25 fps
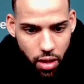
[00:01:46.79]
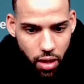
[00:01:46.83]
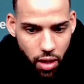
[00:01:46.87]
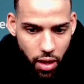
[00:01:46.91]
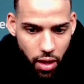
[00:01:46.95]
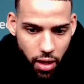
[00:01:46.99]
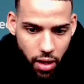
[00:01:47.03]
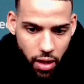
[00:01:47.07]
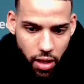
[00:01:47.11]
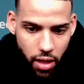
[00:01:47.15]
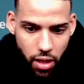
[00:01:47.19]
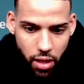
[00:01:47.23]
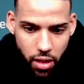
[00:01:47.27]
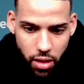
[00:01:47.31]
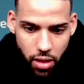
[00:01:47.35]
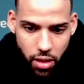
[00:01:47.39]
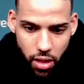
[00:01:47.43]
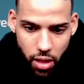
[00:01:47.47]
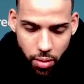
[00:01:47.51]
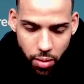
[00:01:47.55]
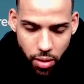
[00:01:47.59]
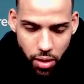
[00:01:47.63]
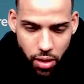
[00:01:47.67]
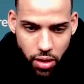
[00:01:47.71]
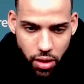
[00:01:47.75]
And
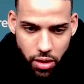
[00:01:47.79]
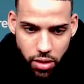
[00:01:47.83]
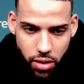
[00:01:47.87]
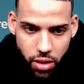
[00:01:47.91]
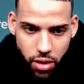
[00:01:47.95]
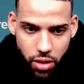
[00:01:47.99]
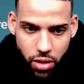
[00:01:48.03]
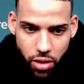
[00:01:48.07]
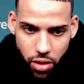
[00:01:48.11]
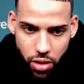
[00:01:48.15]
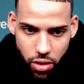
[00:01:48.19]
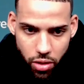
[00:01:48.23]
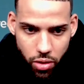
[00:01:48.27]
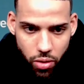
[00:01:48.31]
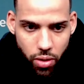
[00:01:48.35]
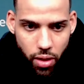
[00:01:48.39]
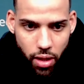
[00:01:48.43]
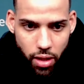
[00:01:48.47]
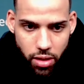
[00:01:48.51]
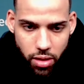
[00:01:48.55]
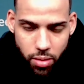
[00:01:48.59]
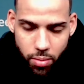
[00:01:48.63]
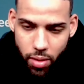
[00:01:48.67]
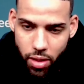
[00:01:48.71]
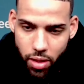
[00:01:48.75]
I'm going to continue to do
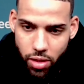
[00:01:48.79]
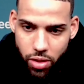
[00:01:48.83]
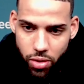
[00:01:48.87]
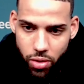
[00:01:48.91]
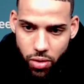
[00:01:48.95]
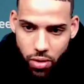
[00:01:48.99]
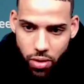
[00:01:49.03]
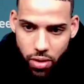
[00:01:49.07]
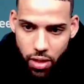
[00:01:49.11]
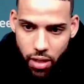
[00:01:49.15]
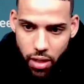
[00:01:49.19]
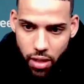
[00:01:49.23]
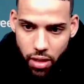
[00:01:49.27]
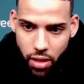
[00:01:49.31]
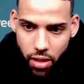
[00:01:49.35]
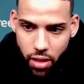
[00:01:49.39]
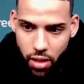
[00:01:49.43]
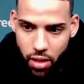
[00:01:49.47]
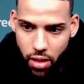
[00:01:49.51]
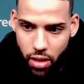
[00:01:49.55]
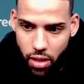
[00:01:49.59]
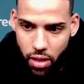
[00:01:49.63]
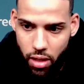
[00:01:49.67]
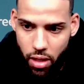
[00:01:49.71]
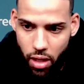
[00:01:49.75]
that to make sure that
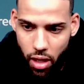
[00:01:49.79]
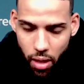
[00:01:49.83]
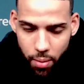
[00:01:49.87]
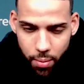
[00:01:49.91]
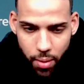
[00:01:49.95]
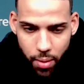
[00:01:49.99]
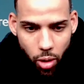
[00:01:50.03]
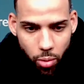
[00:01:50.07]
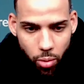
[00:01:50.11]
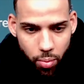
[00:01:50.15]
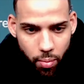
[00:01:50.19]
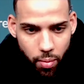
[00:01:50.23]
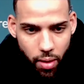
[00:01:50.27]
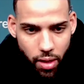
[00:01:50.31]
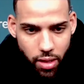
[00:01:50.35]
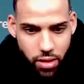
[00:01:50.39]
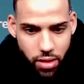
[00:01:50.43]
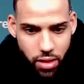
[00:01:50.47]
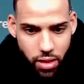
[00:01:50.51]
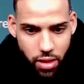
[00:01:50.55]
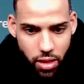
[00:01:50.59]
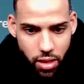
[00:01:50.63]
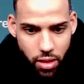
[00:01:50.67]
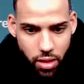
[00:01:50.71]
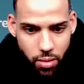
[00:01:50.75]
I'm helping my
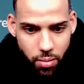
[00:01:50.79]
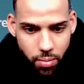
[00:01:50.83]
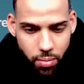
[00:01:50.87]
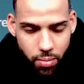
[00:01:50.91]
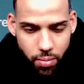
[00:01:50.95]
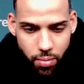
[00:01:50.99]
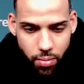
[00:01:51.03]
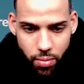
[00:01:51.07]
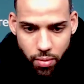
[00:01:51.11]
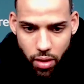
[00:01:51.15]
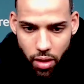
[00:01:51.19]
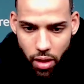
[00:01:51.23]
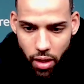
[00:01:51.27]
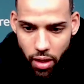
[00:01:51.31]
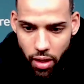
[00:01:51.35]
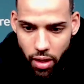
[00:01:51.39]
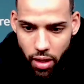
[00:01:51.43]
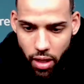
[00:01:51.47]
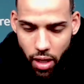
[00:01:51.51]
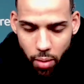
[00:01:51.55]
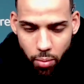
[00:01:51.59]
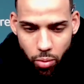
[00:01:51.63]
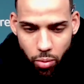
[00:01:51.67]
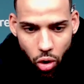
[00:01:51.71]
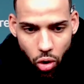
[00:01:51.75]
team and
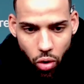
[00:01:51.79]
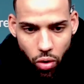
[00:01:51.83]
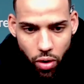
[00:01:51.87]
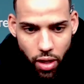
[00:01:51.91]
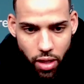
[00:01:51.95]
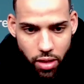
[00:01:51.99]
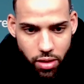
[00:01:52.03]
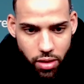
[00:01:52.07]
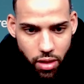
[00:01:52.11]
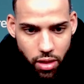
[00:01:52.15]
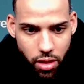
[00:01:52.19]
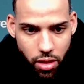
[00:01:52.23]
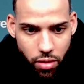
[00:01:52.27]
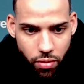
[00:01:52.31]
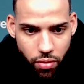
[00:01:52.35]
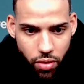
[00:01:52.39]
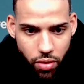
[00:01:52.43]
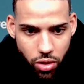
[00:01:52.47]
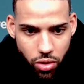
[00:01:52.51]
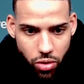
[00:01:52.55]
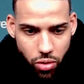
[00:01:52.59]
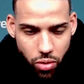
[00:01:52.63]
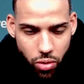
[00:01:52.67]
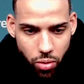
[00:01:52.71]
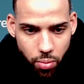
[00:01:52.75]
I'm growing as an
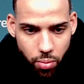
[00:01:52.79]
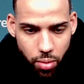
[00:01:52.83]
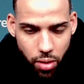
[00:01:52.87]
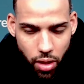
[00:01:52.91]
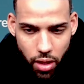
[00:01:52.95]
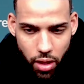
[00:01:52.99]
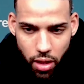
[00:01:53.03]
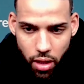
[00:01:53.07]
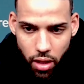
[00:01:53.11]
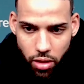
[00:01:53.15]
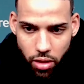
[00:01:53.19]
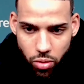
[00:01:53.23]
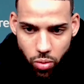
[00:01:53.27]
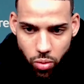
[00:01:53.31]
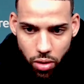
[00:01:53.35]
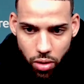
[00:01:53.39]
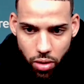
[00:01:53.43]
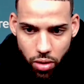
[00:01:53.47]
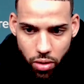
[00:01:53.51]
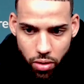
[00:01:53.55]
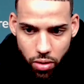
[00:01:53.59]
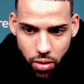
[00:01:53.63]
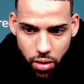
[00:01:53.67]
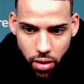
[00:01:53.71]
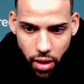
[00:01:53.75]
individual player as
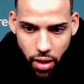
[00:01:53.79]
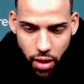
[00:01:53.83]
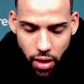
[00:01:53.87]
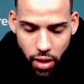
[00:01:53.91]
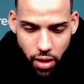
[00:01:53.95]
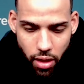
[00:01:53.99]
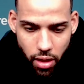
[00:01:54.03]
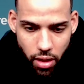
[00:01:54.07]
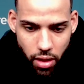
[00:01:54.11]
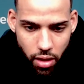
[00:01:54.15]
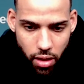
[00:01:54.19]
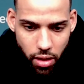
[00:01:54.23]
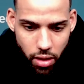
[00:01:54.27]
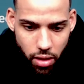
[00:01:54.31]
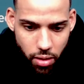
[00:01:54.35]
well. And,